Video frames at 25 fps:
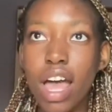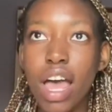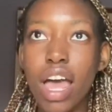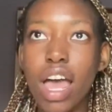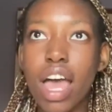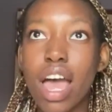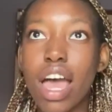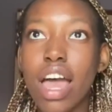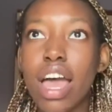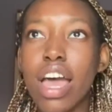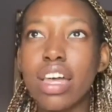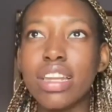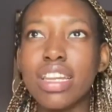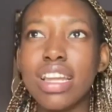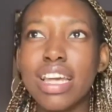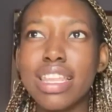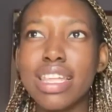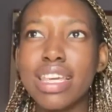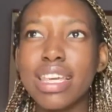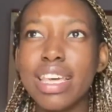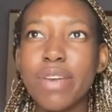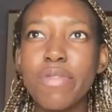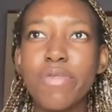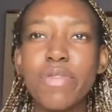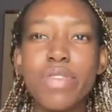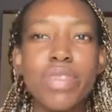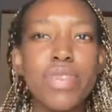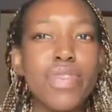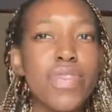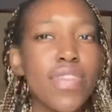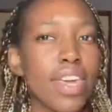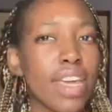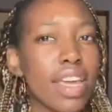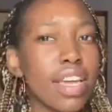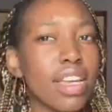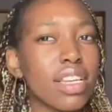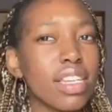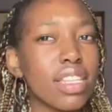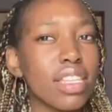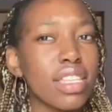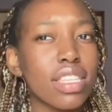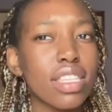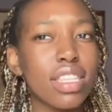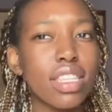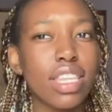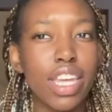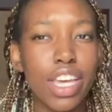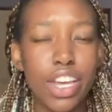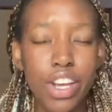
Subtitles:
And I think even then they